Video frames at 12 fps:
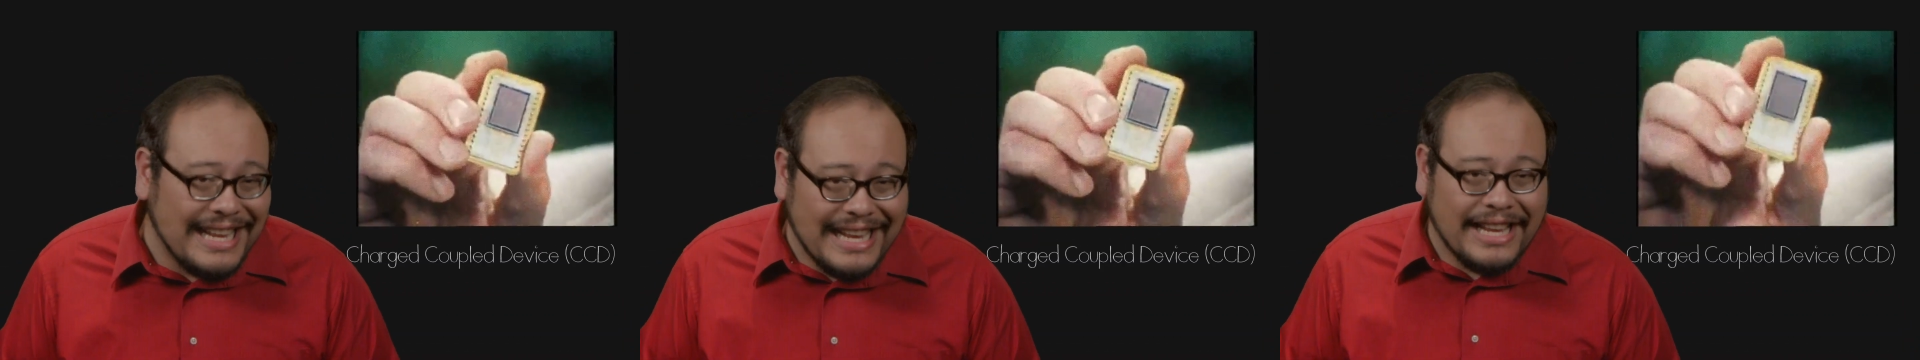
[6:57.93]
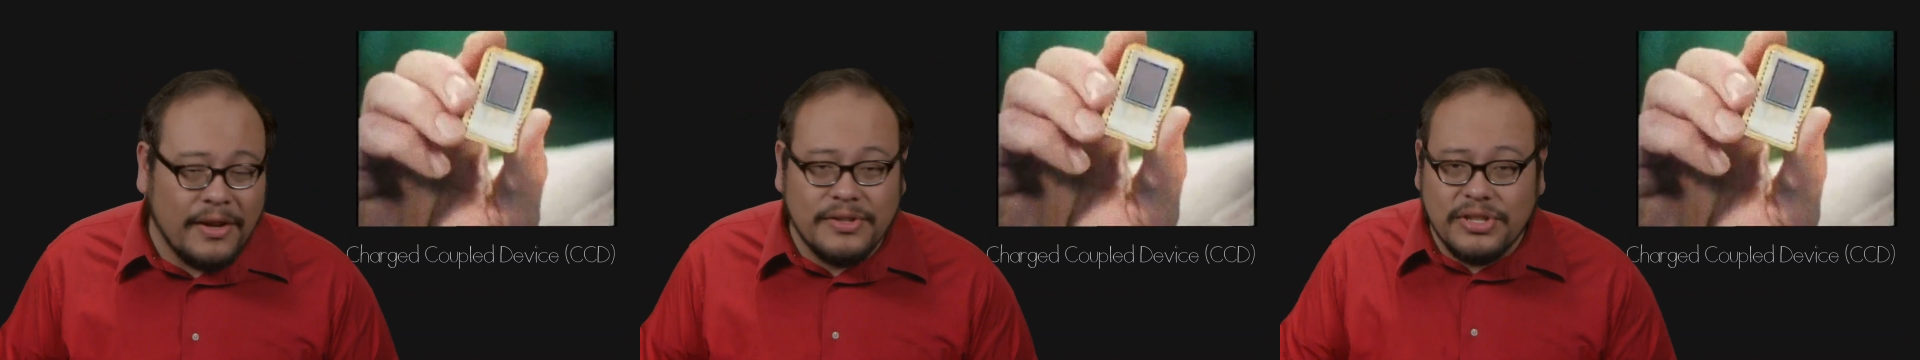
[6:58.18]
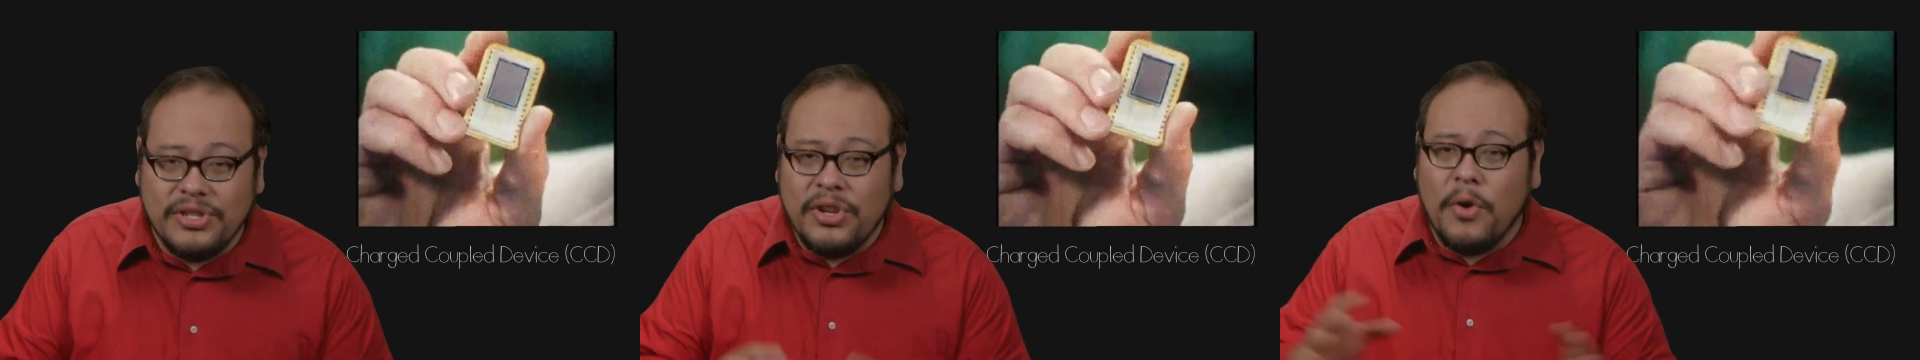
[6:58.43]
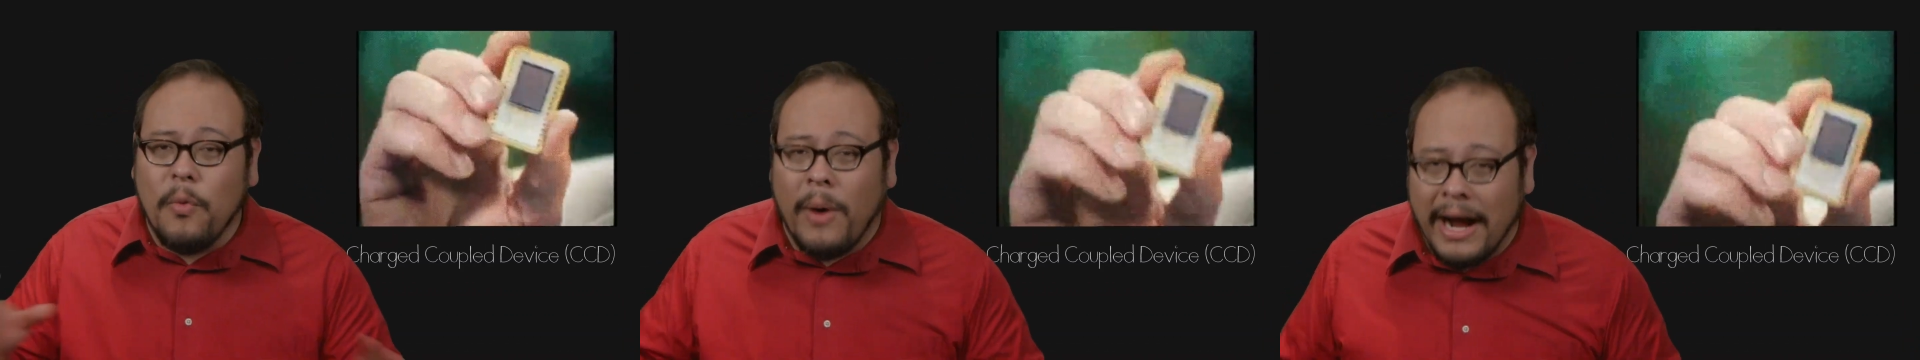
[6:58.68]
uses
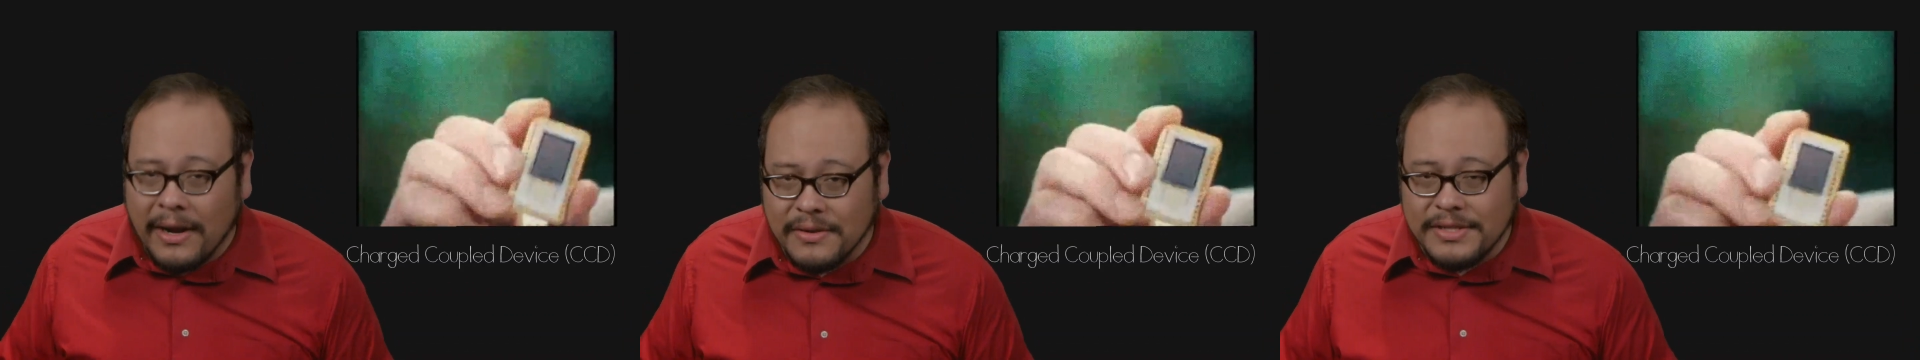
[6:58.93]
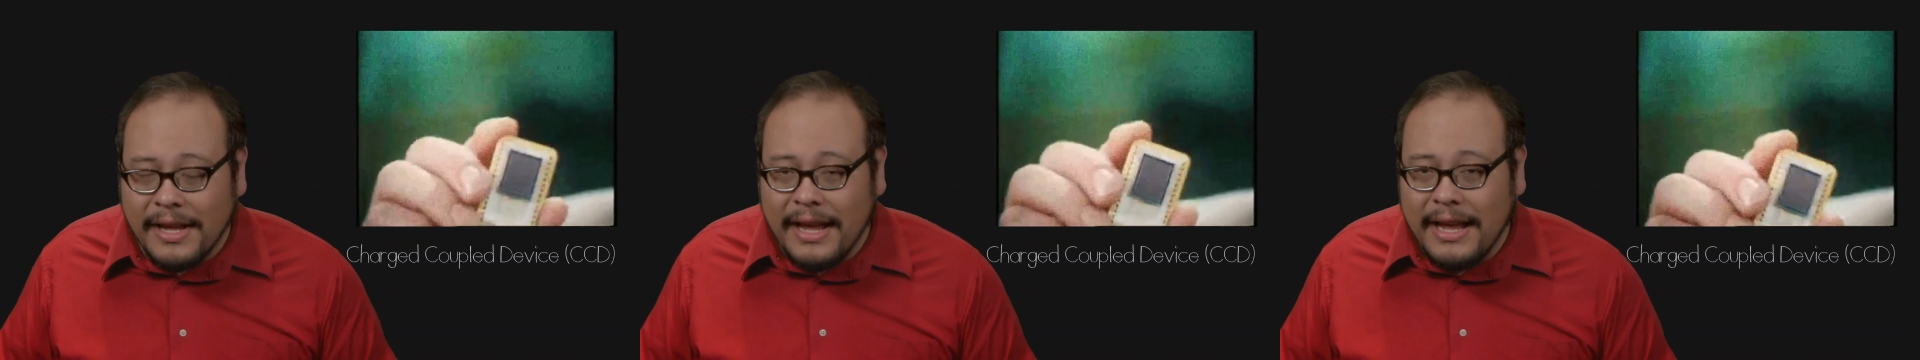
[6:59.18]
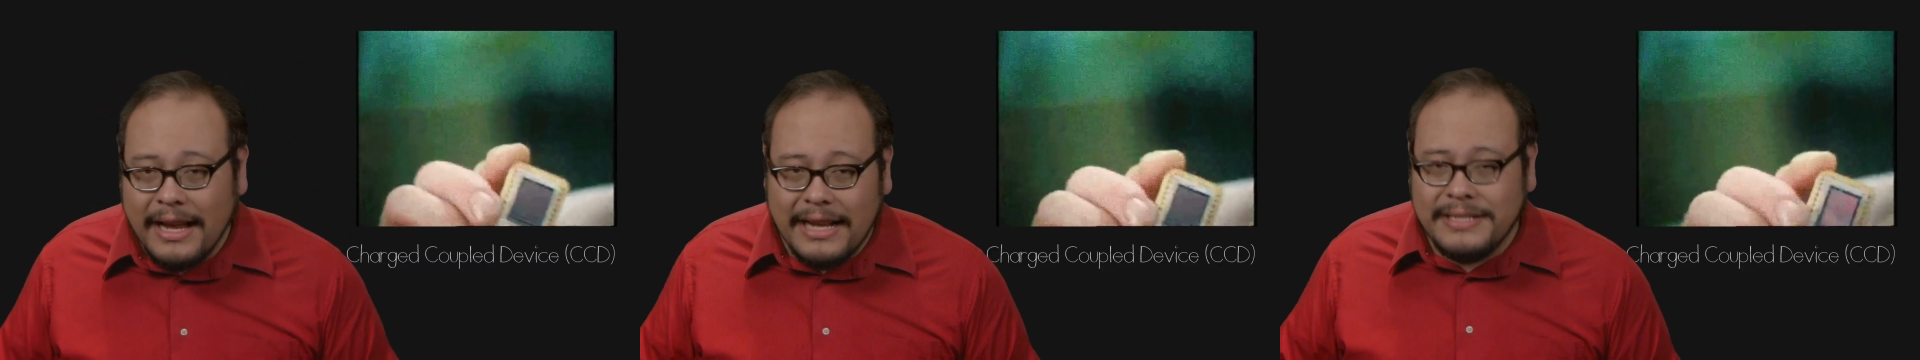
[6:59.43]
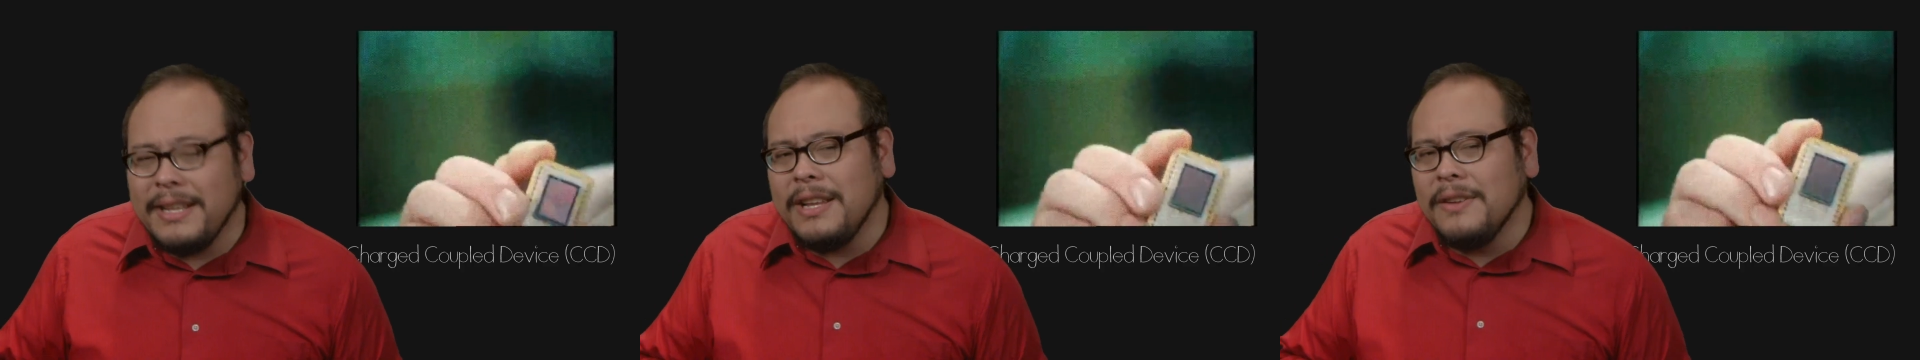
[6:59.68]
no wires.
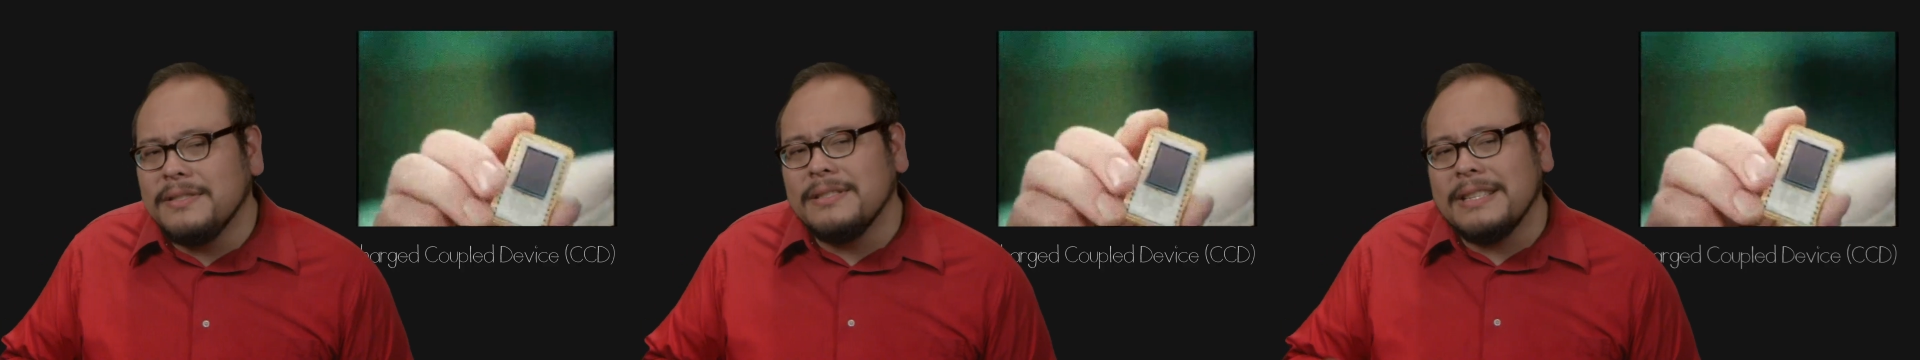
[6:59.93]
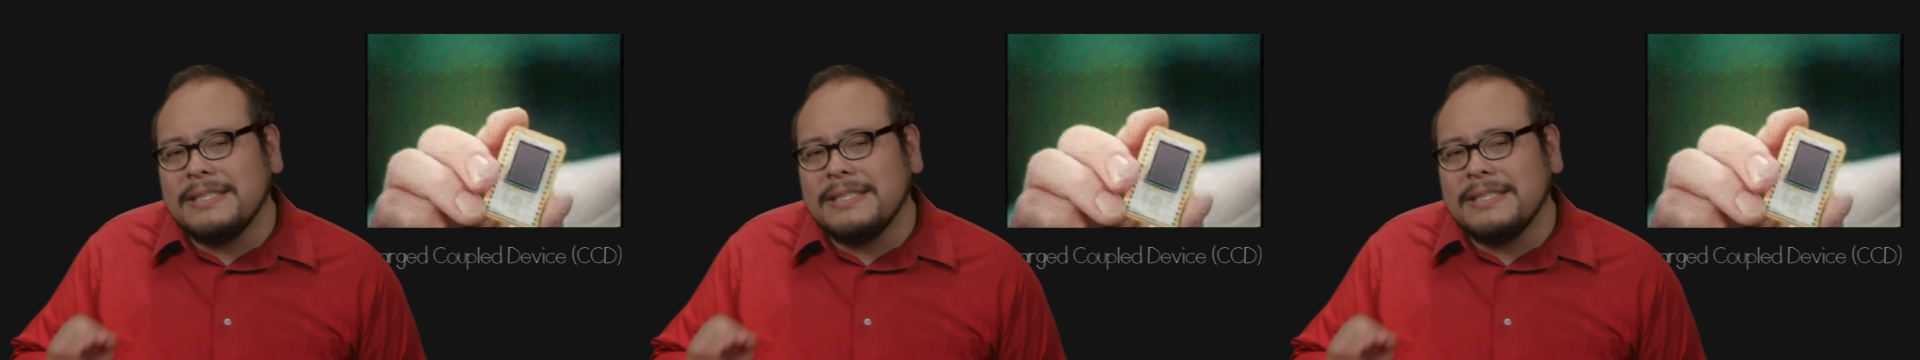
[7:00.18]
Instead it uses a